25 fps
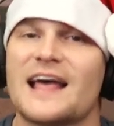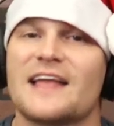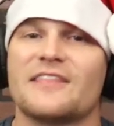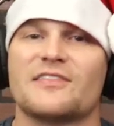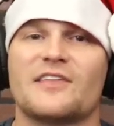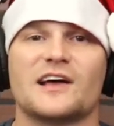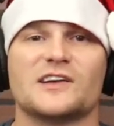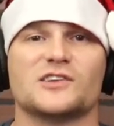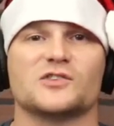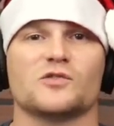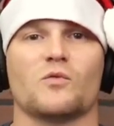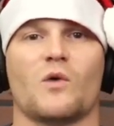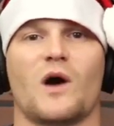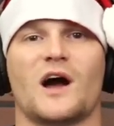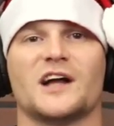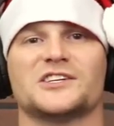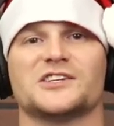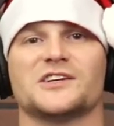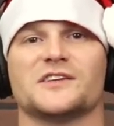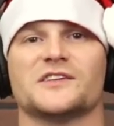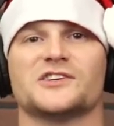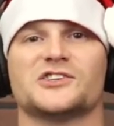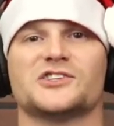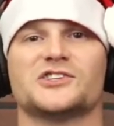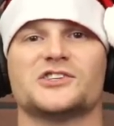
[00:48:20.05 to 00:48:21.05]
Thanks for
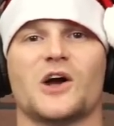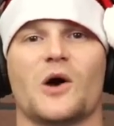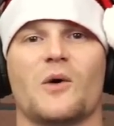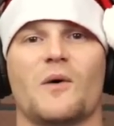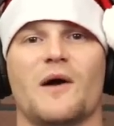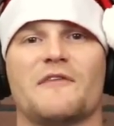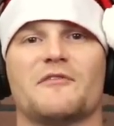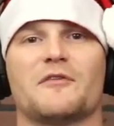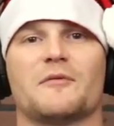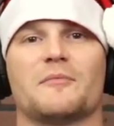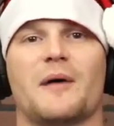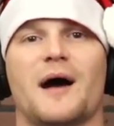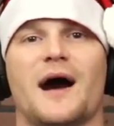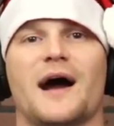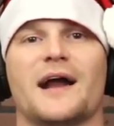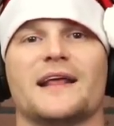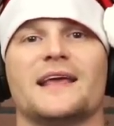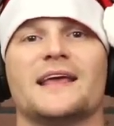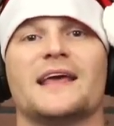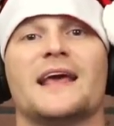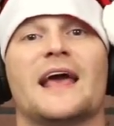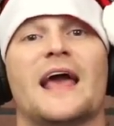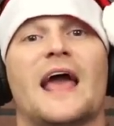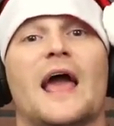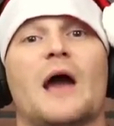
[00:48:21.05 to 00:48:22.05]
watching the show,
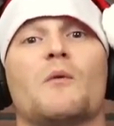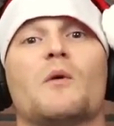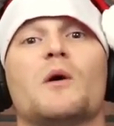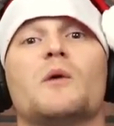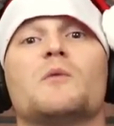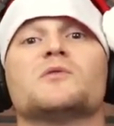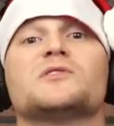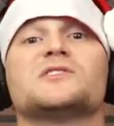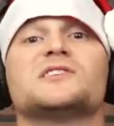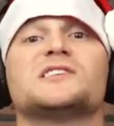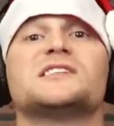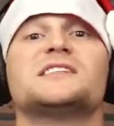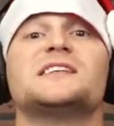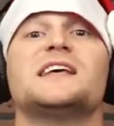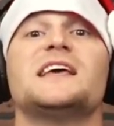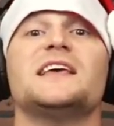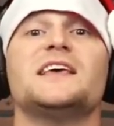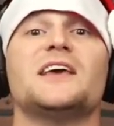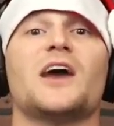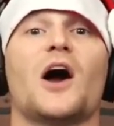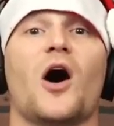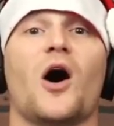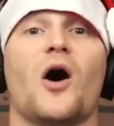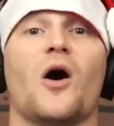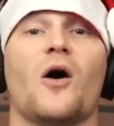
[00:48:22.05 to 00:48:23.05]
everybody, and we will see
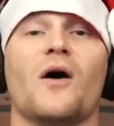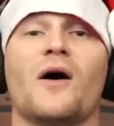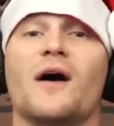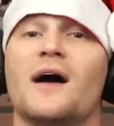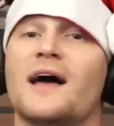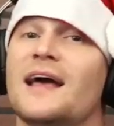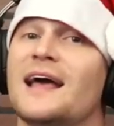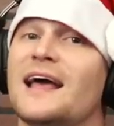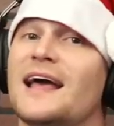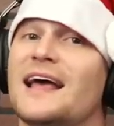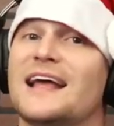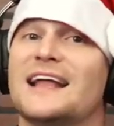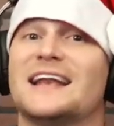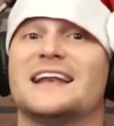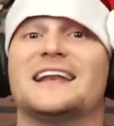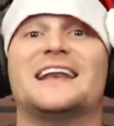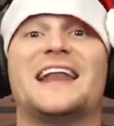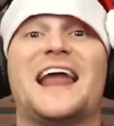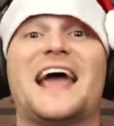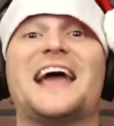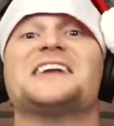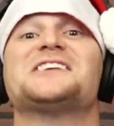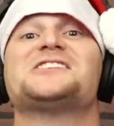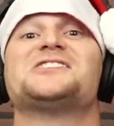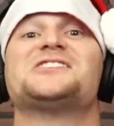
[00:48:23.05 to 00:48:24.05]
y'all
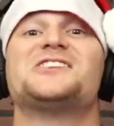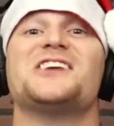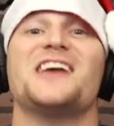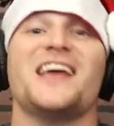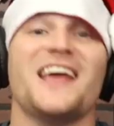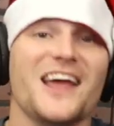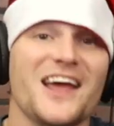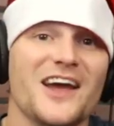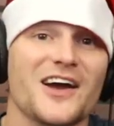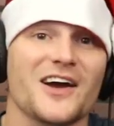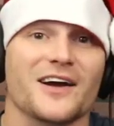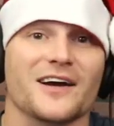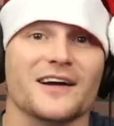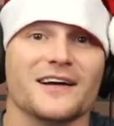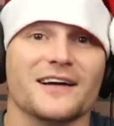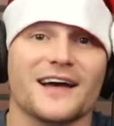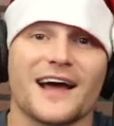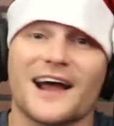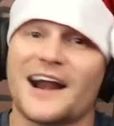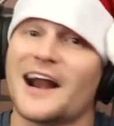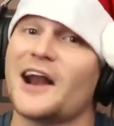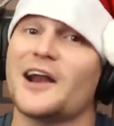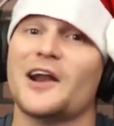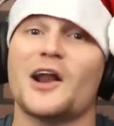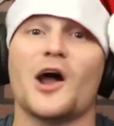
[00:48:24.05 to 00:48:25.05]
next year.
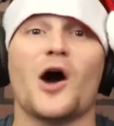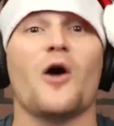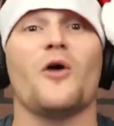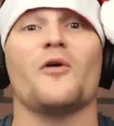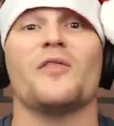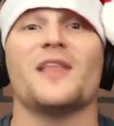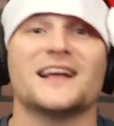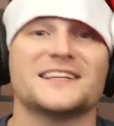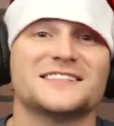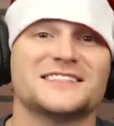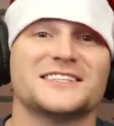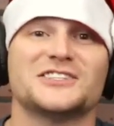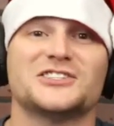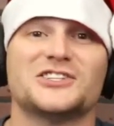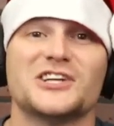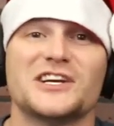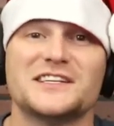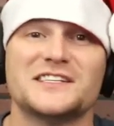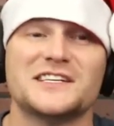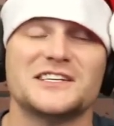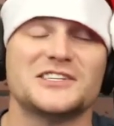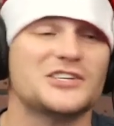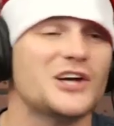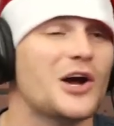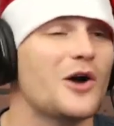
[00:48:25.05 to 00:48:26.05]
And I know that's a
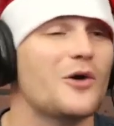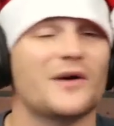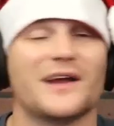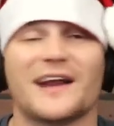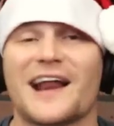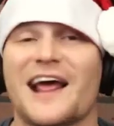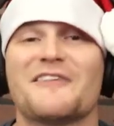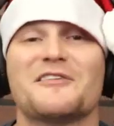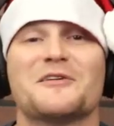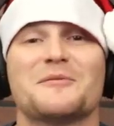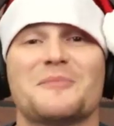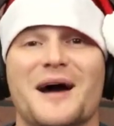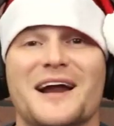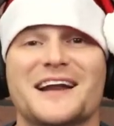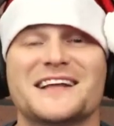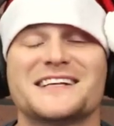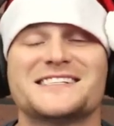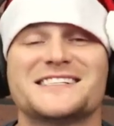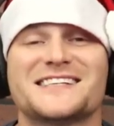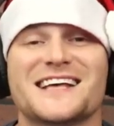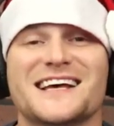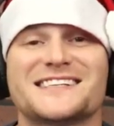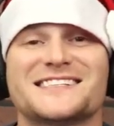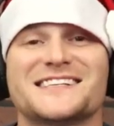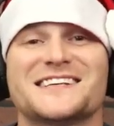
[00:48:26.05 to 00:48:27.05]
cheesy joke and everybody
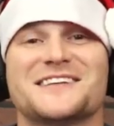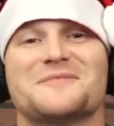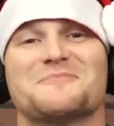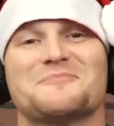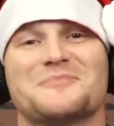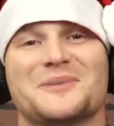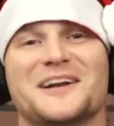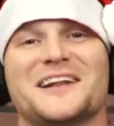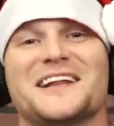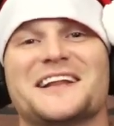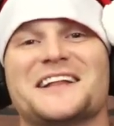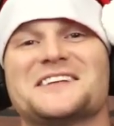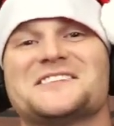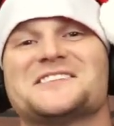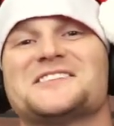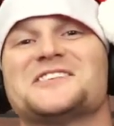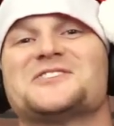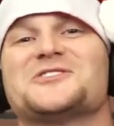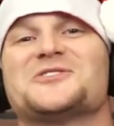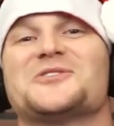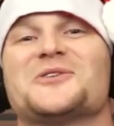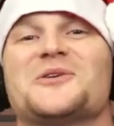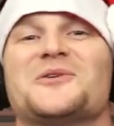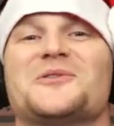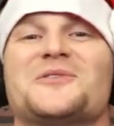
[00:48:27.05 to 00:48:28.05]
says it, but it is the
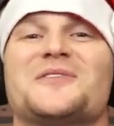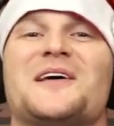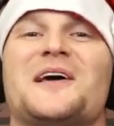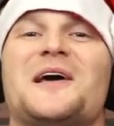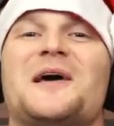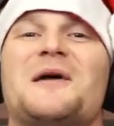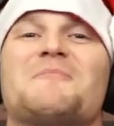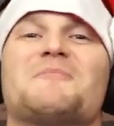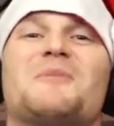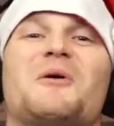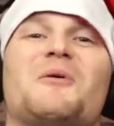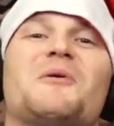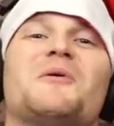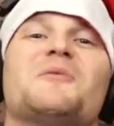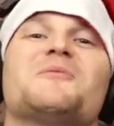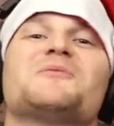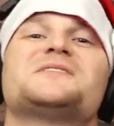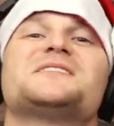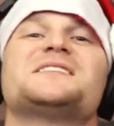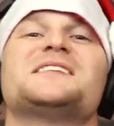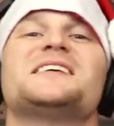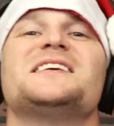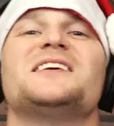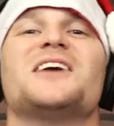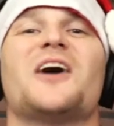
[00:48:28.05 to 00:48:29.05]
truth. But we will
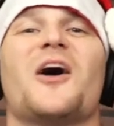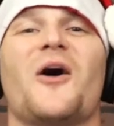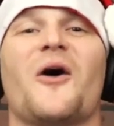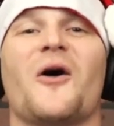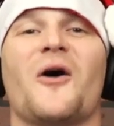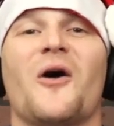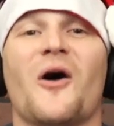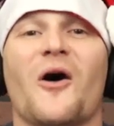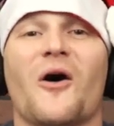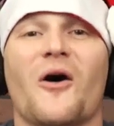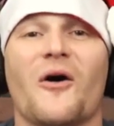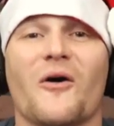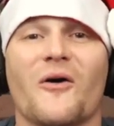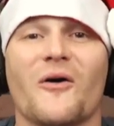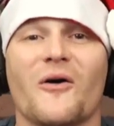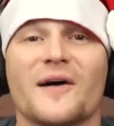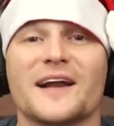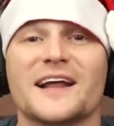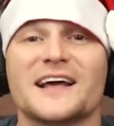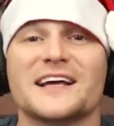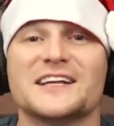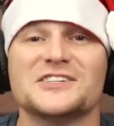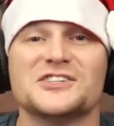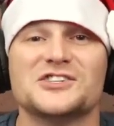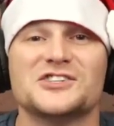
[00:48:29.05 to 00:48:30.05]
see y'all on
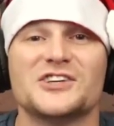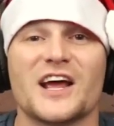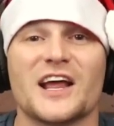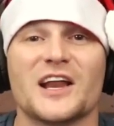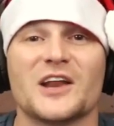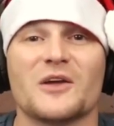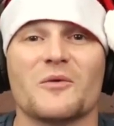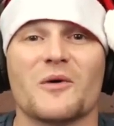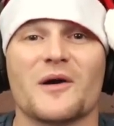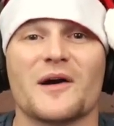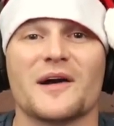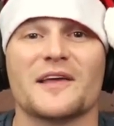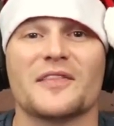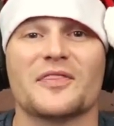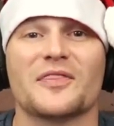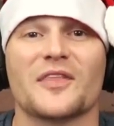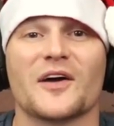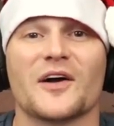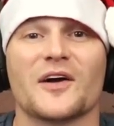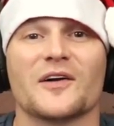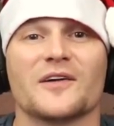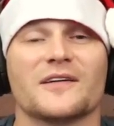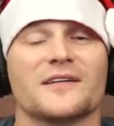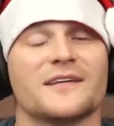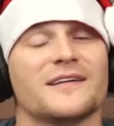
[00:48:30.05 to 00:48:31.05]
January
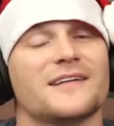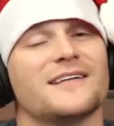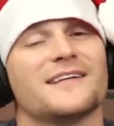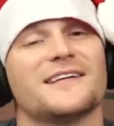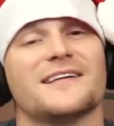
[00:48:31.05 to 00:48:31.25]
3rd.